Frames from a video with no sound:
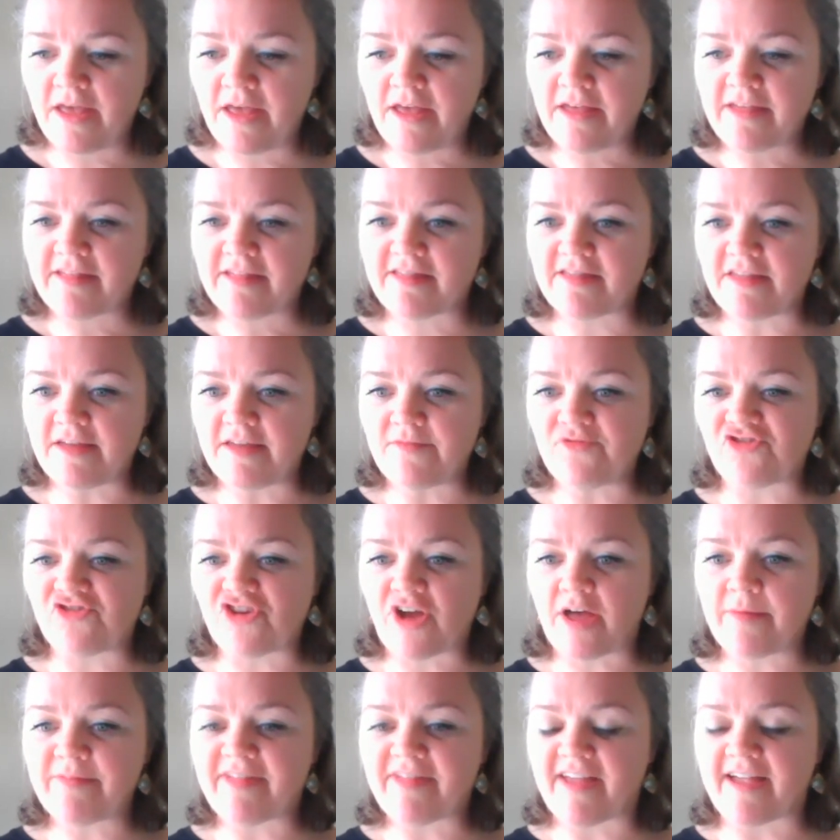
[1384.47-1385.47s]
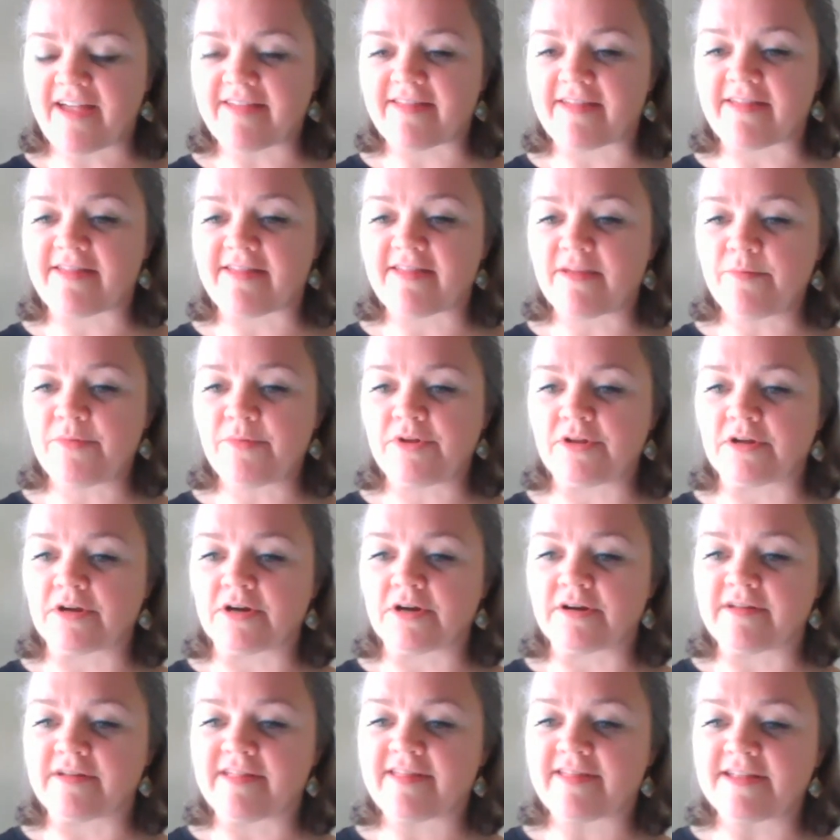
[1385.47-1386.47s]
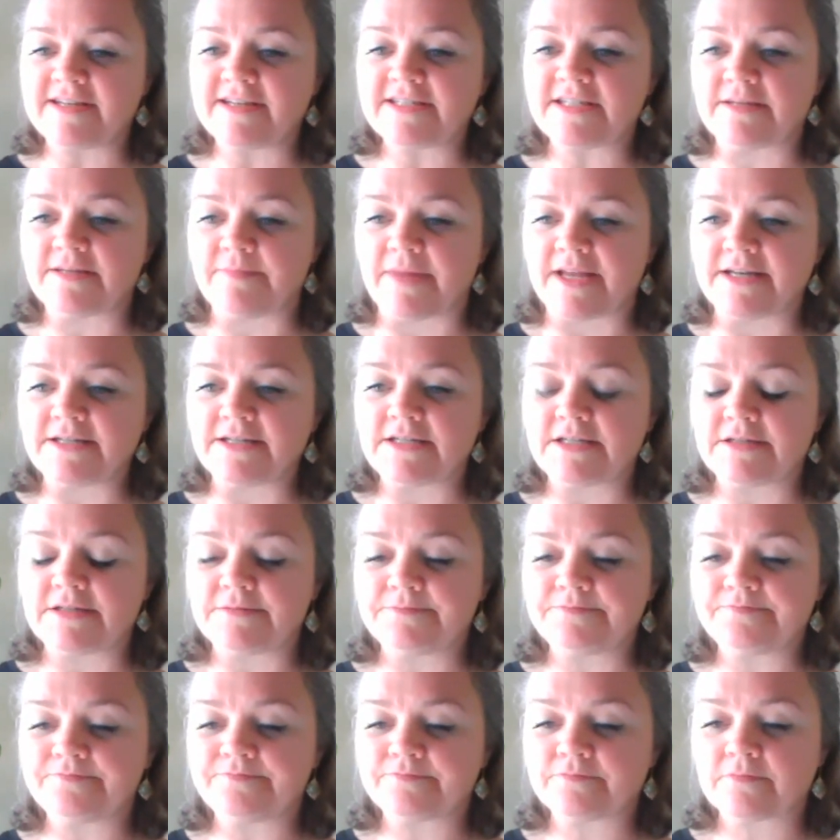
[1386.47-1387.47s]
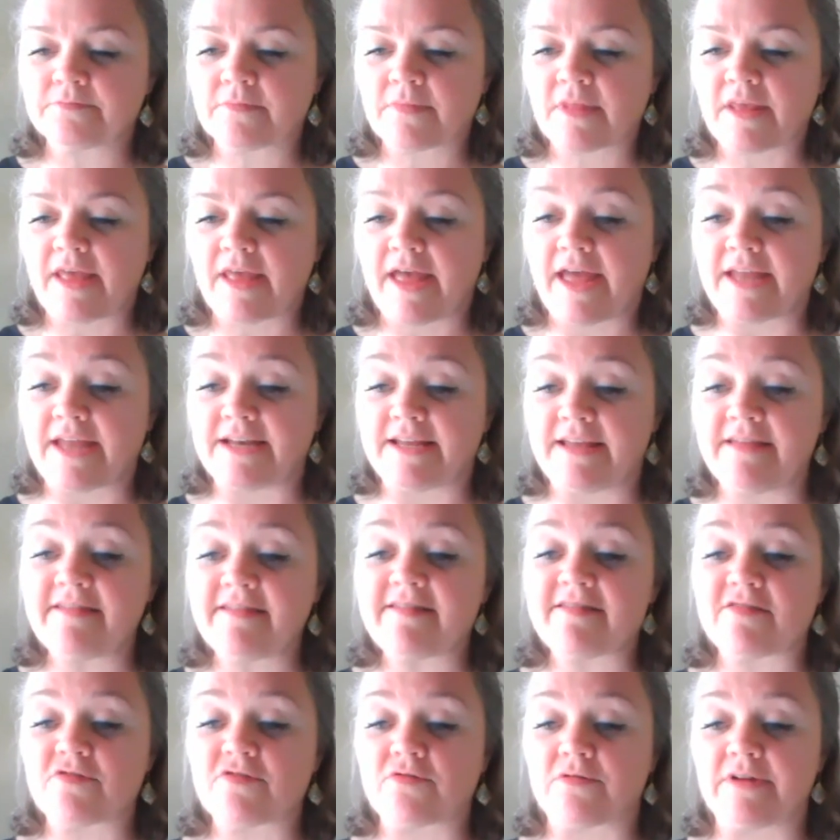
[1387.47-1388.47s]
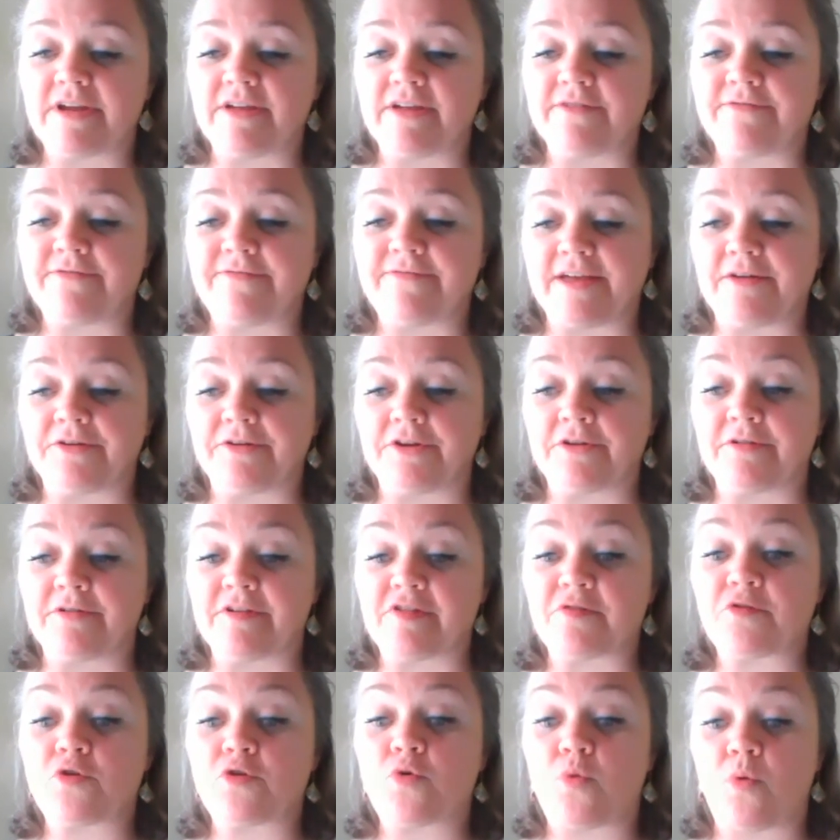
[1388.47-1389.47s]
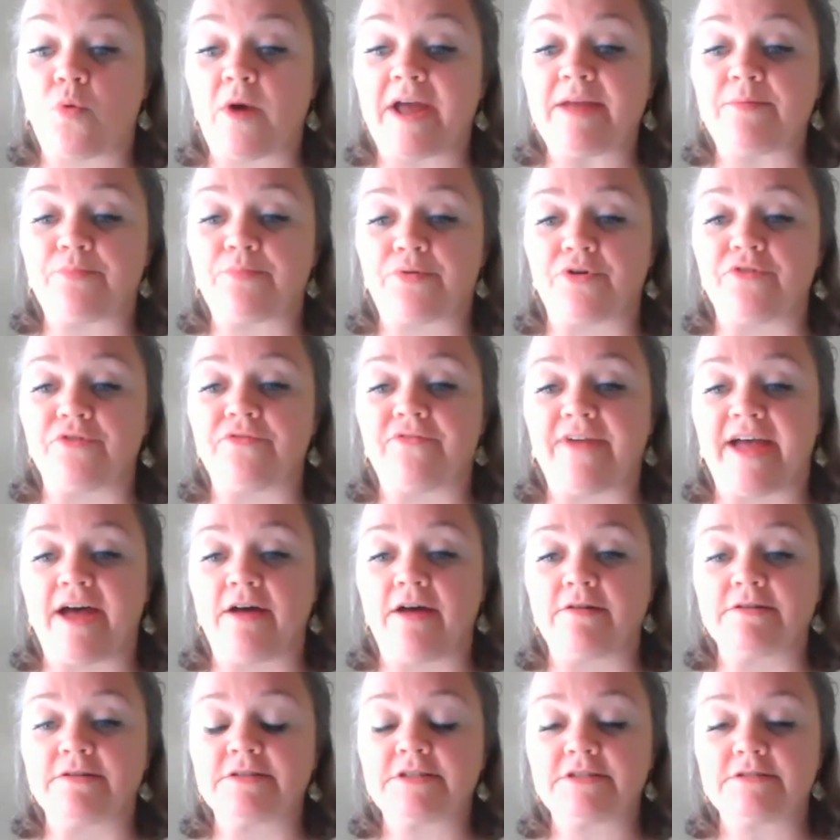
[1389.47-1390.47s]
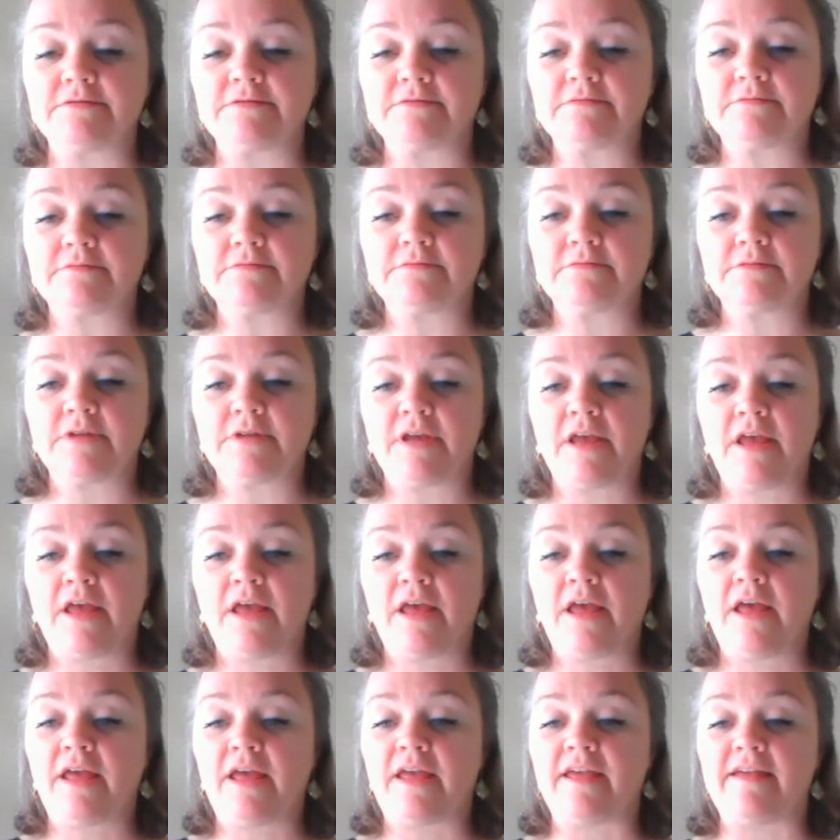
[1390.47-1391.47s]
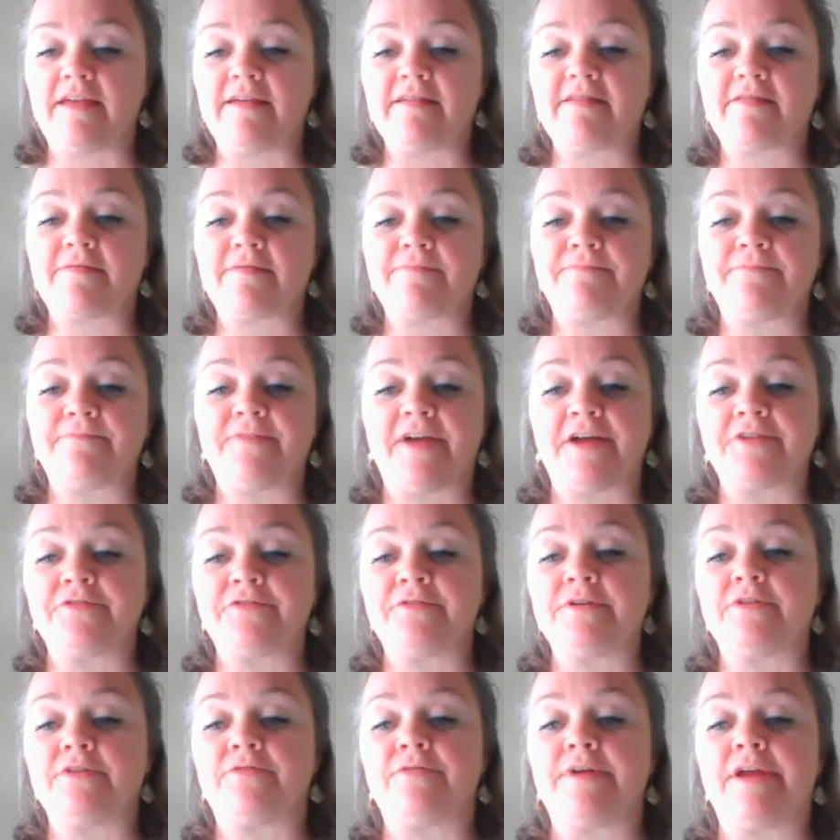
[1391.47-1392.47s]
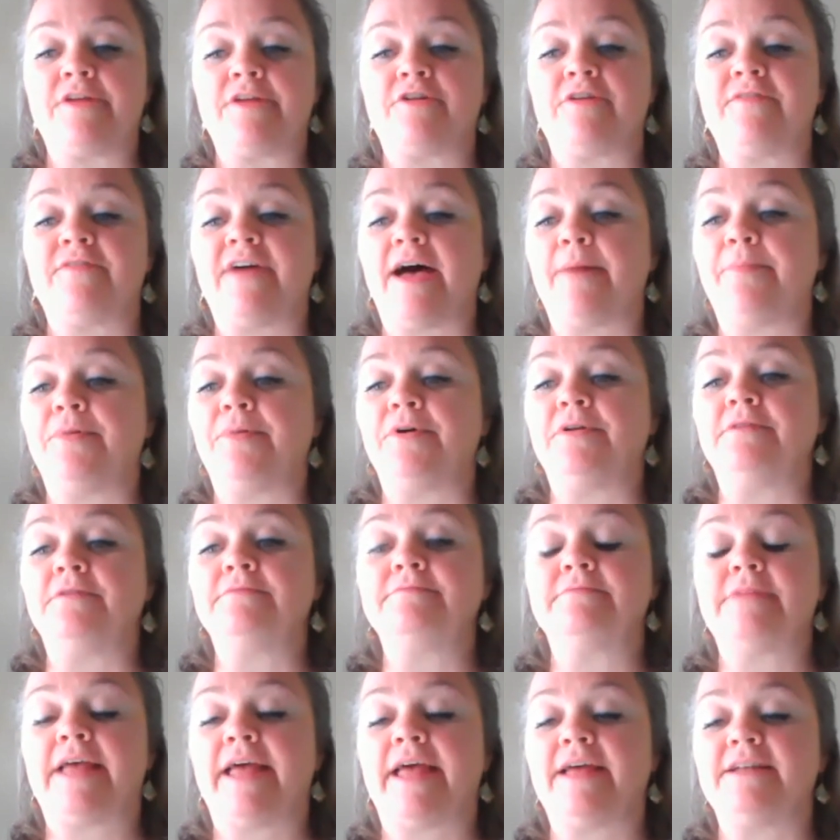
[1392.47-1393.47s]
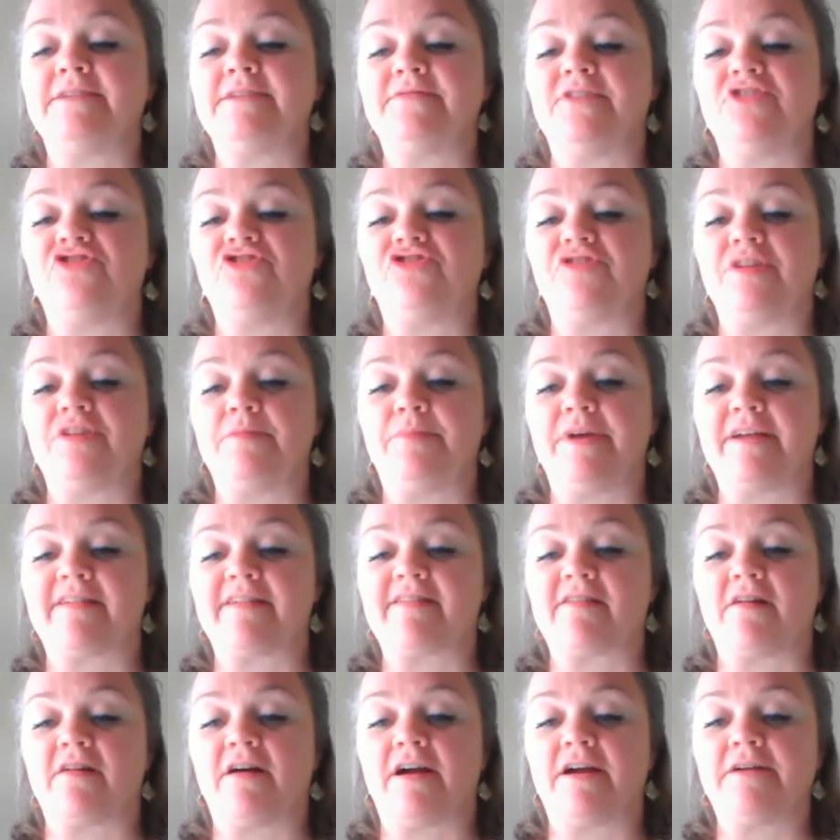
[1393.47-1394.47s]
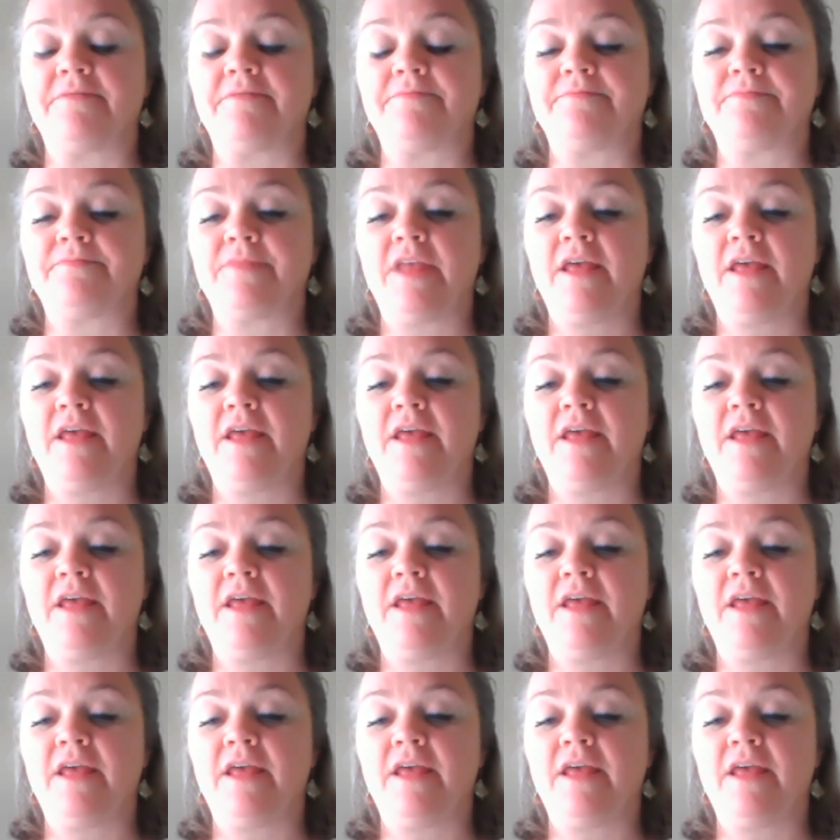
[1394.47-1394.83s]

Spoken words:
Steve Jobs has a similar sentiment, and his story of failure is quite profound. He's founder and creator of Apple and eventually Pixar.